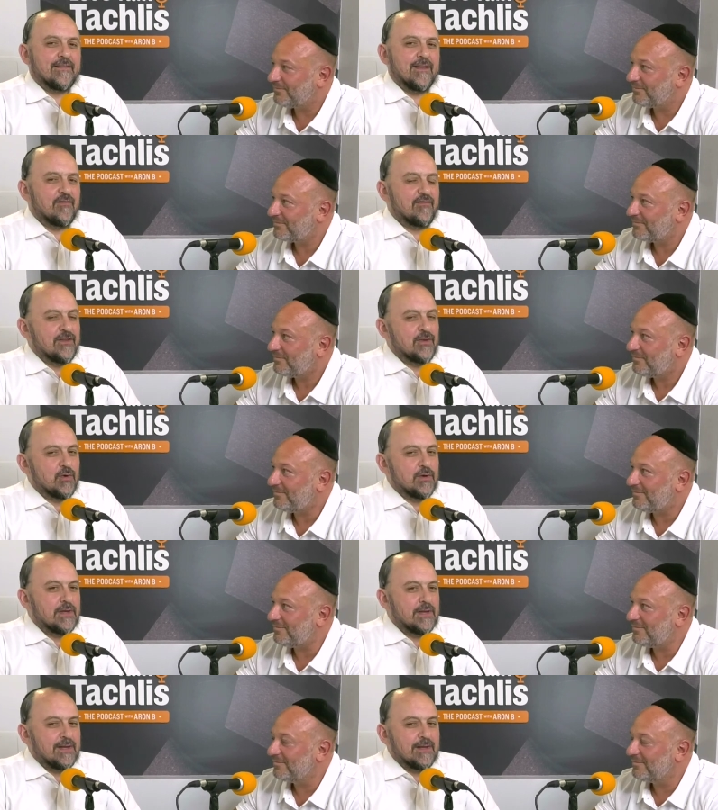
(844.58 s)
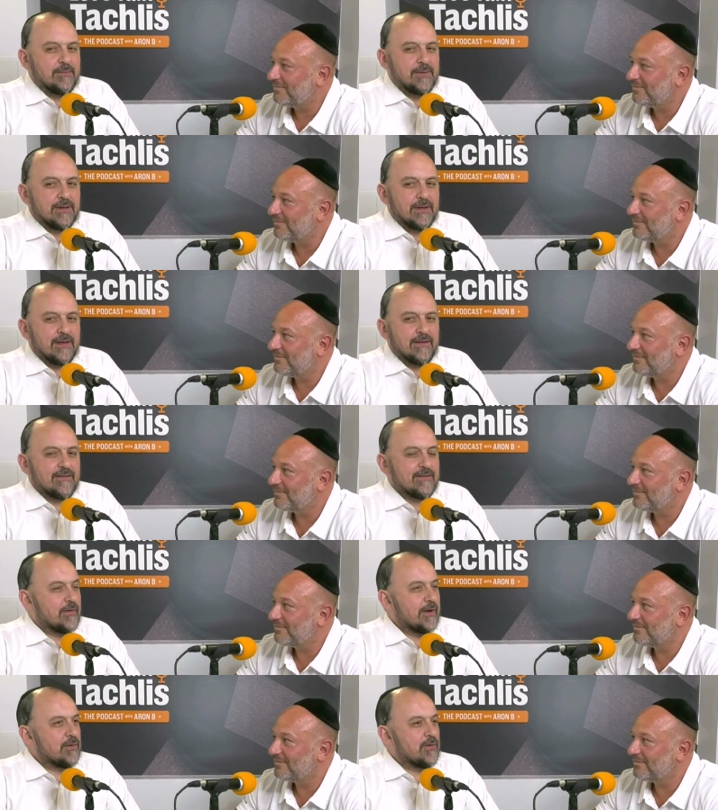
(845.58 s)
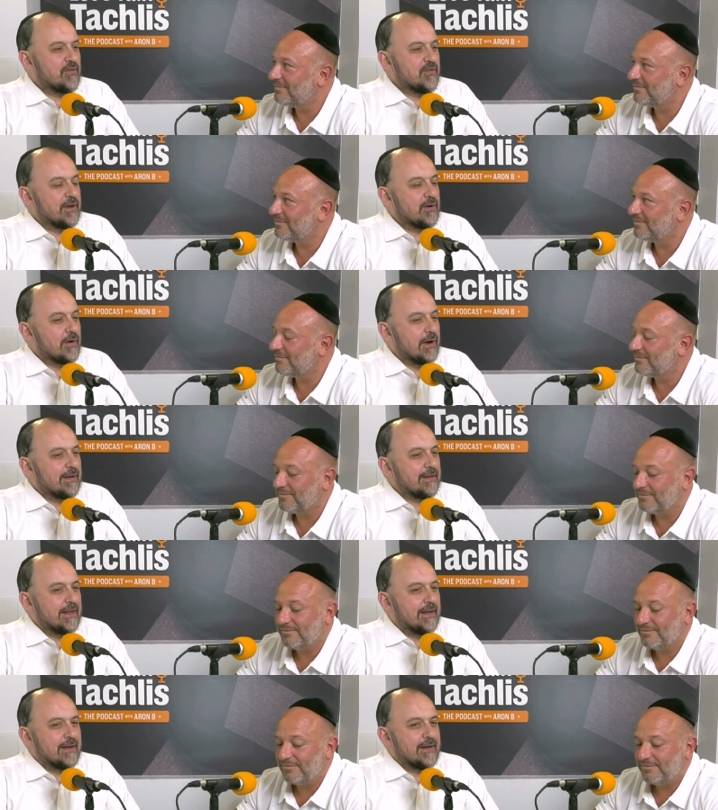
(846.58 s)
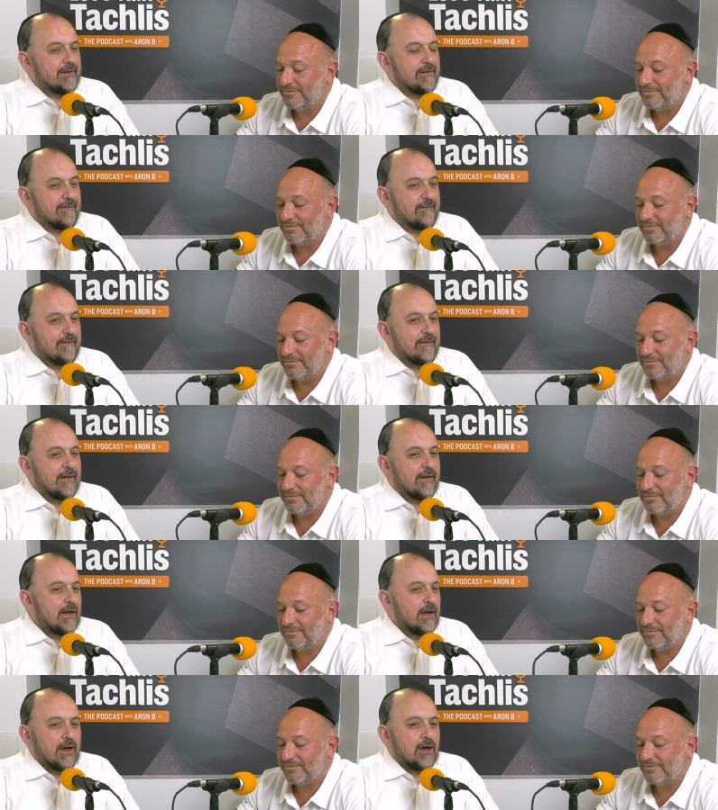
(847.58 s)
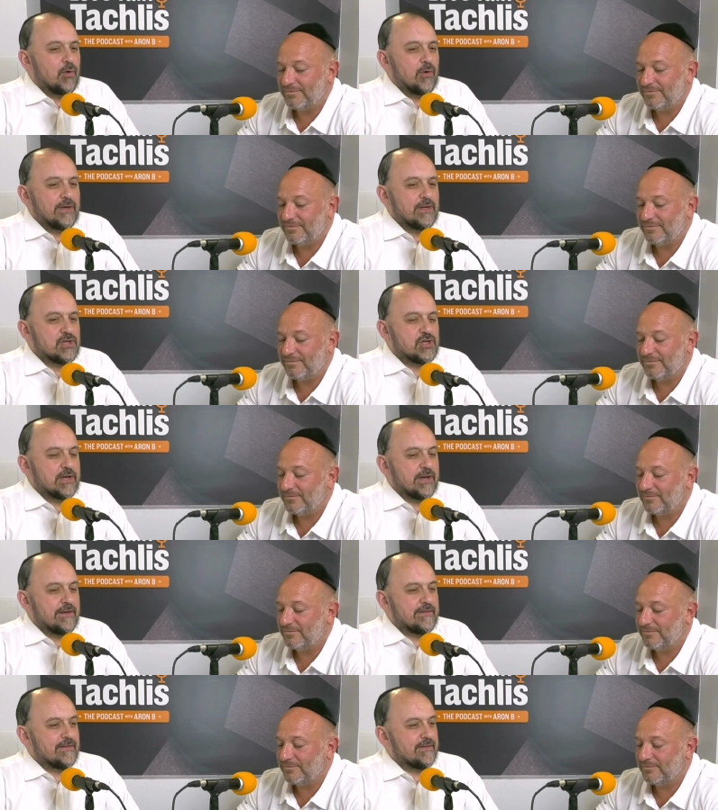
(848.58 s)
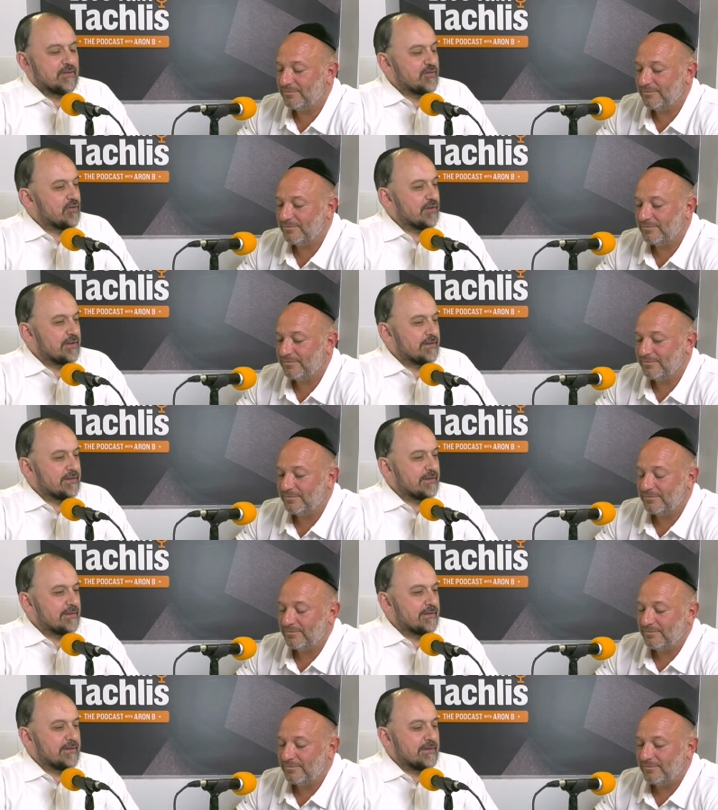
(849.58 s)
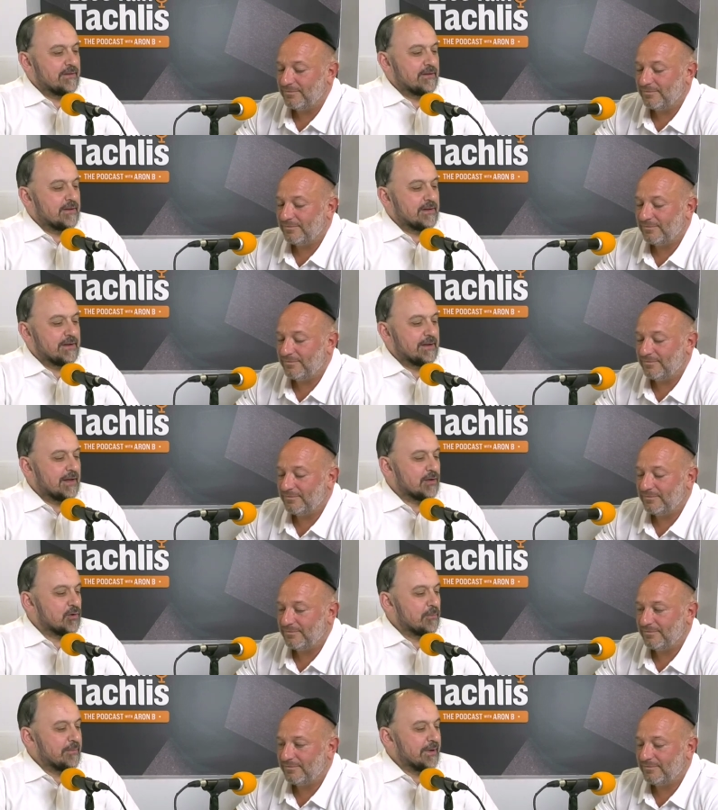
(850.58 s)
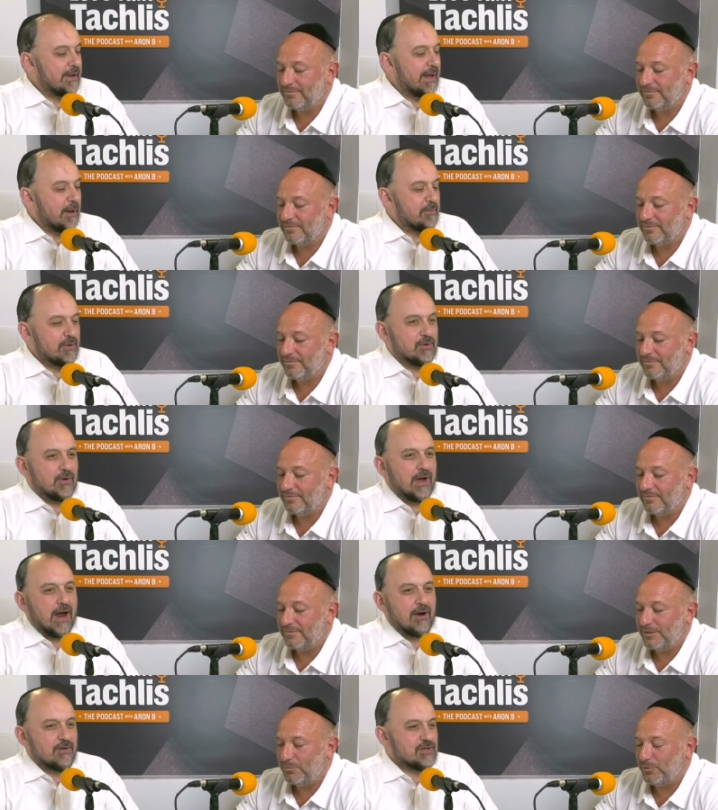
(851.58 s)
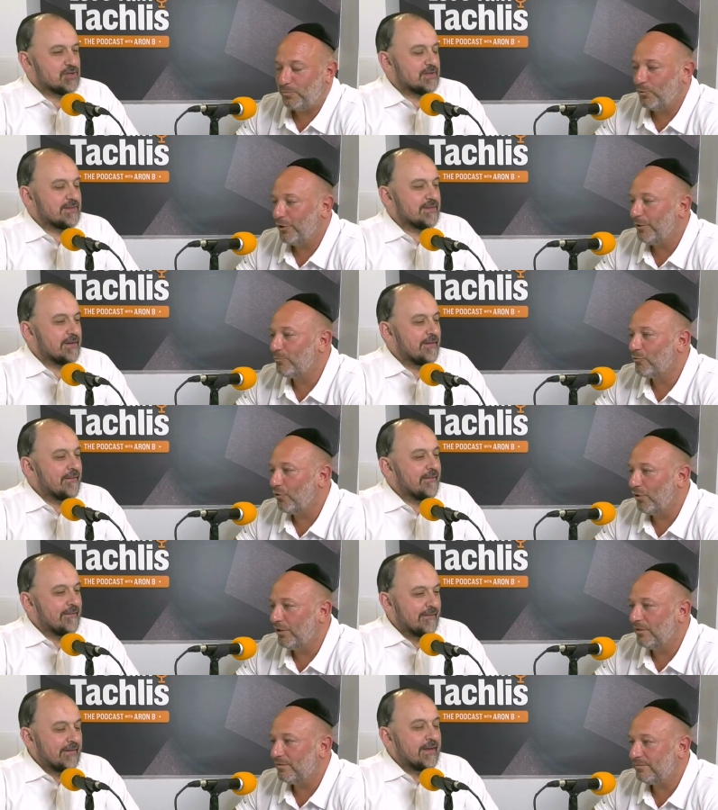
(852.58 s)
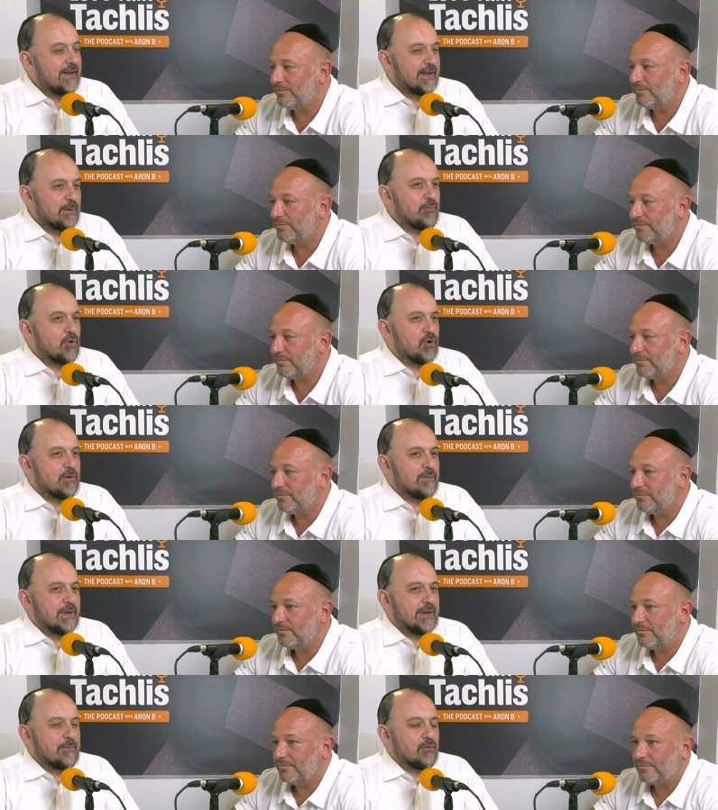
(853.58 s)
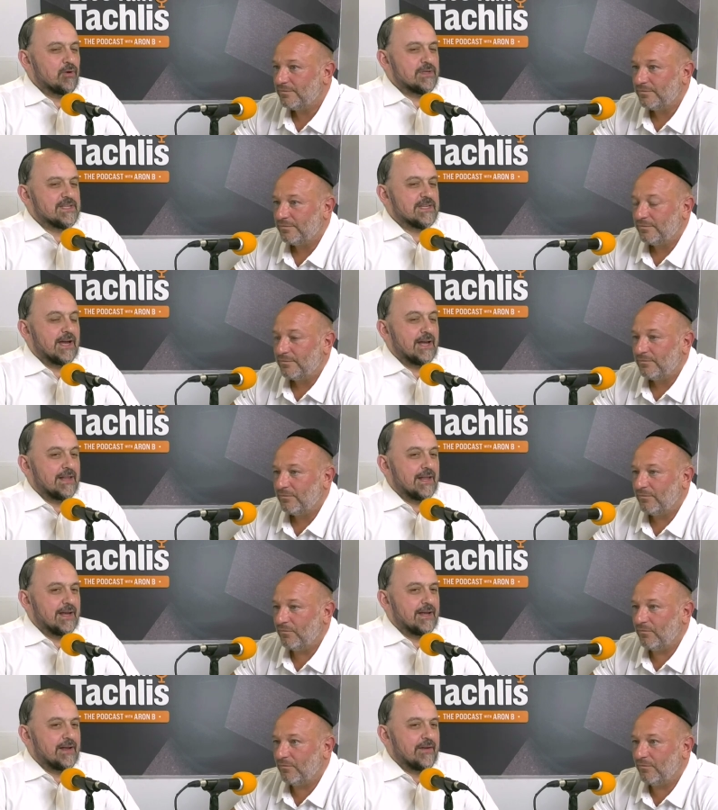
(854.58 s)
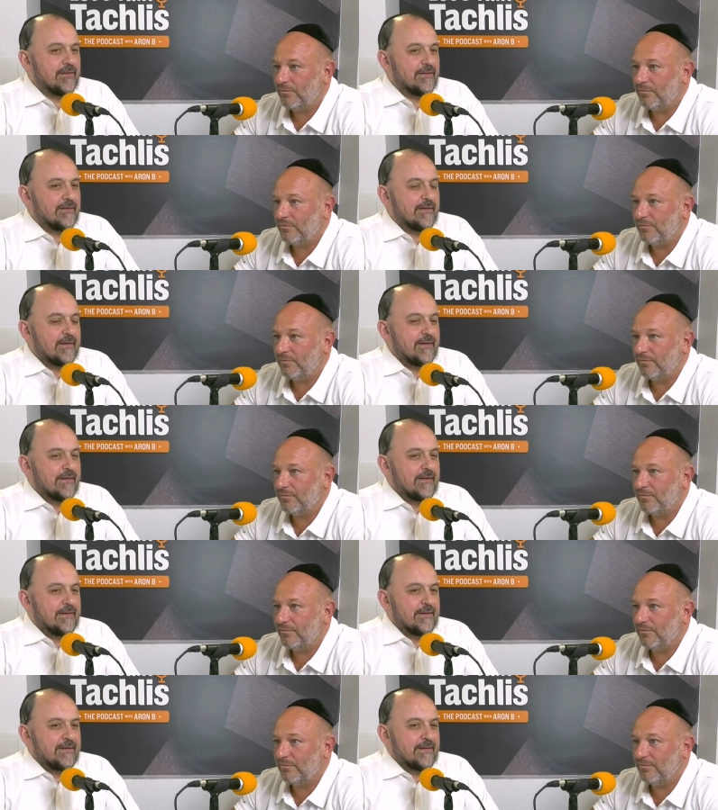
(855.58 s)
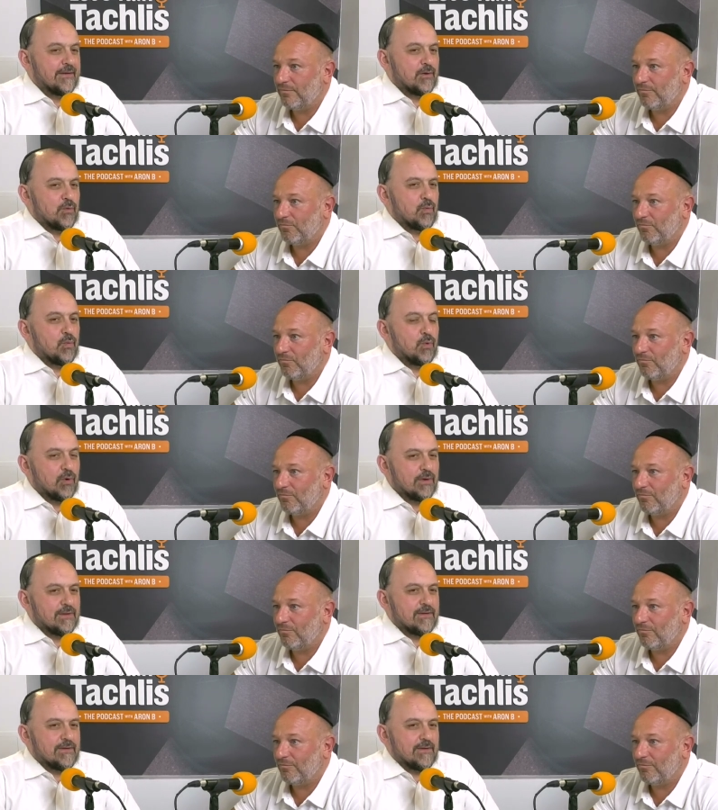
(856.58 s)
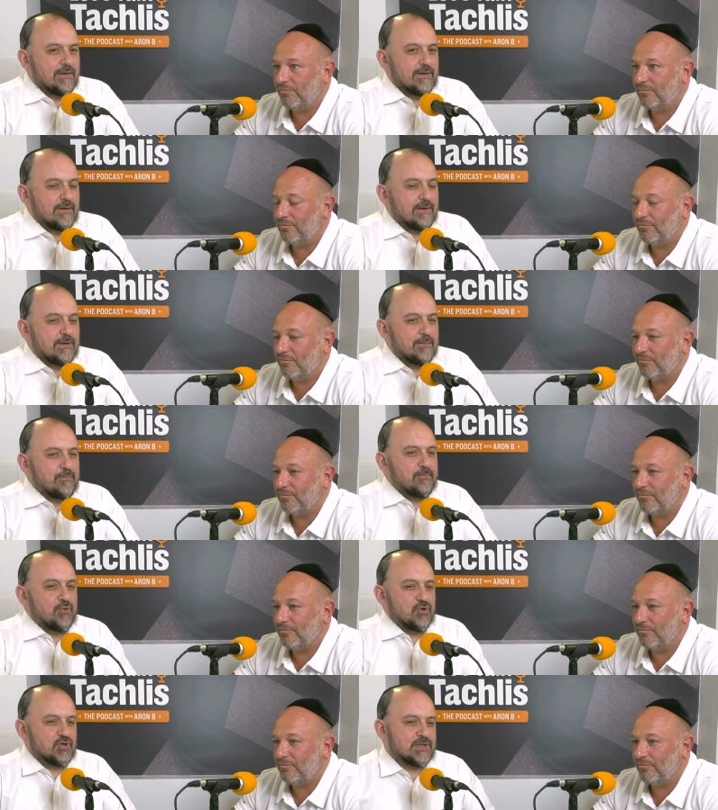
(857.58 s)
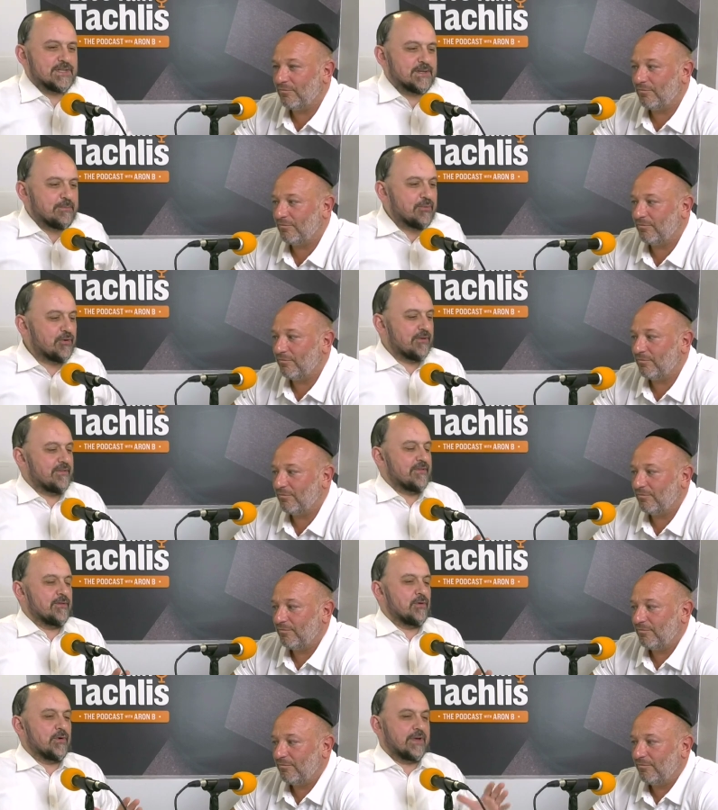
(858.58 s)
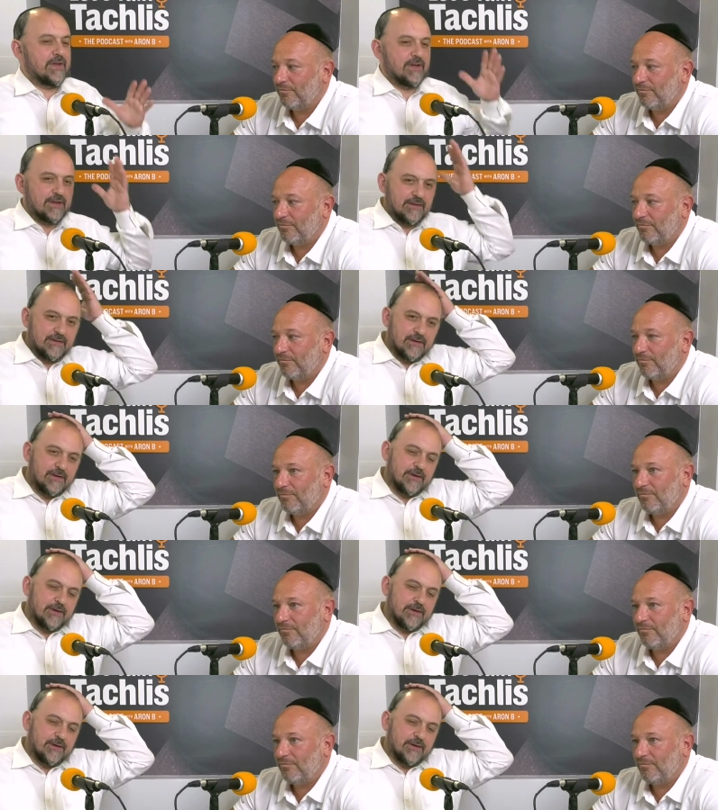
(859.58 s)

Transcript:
Speaker 1: delve into it a little bit. Let's try to figure out like I know each case is different and you cannot compare apple to oranges. But more in a broad in a broad in a broad style, like what pushes a person or a kid